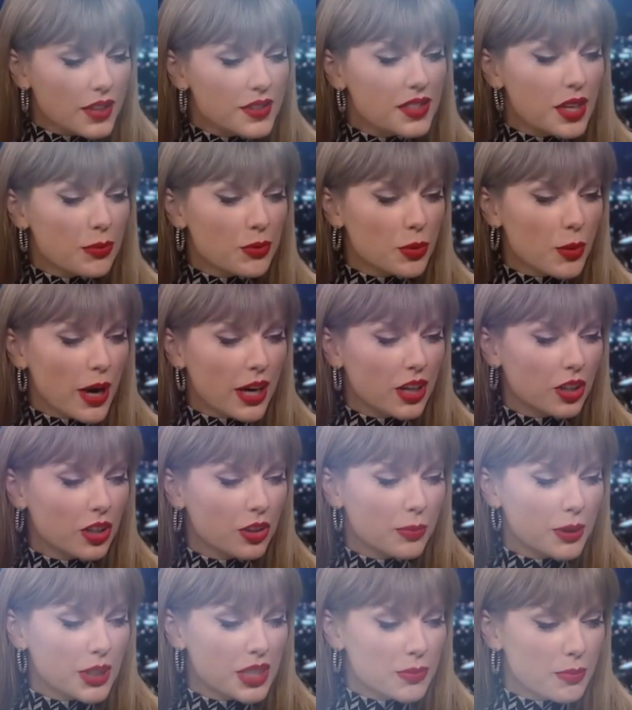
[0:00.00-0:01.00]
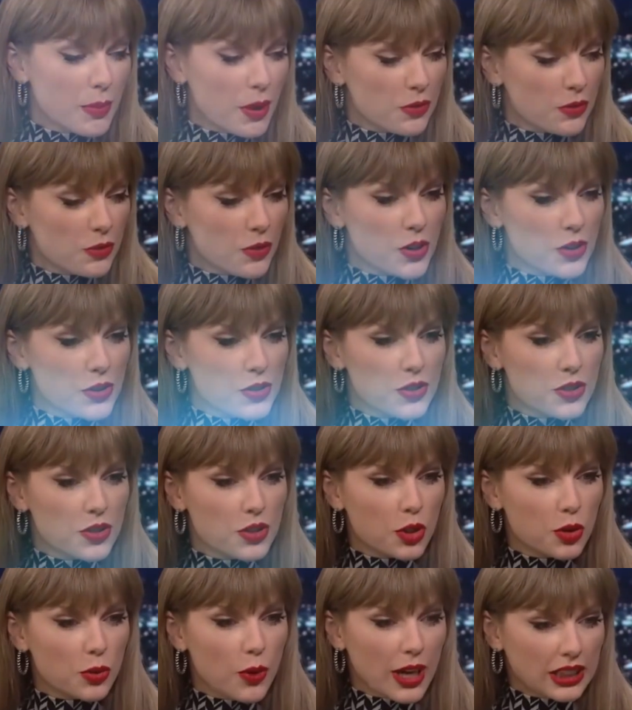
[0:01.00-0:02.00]
Number 2. Taylor Swift
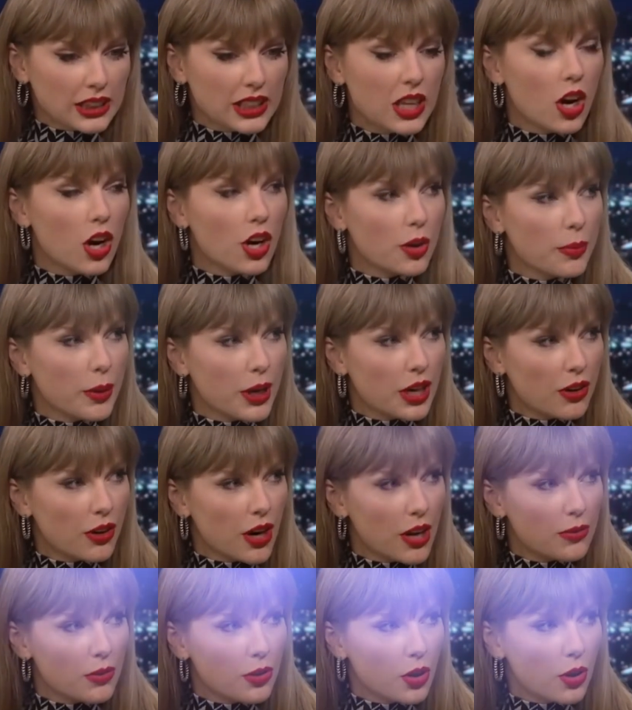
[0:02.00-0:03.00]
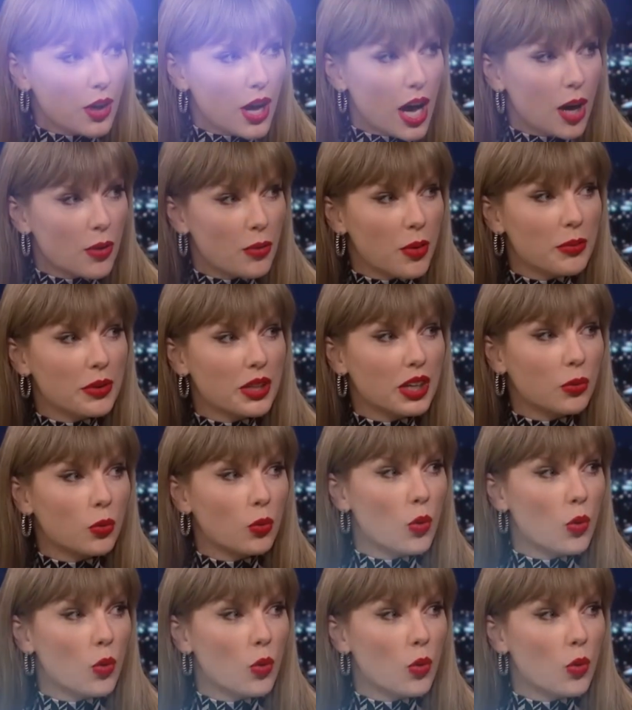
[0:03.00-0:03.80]
Taylor Swift began her career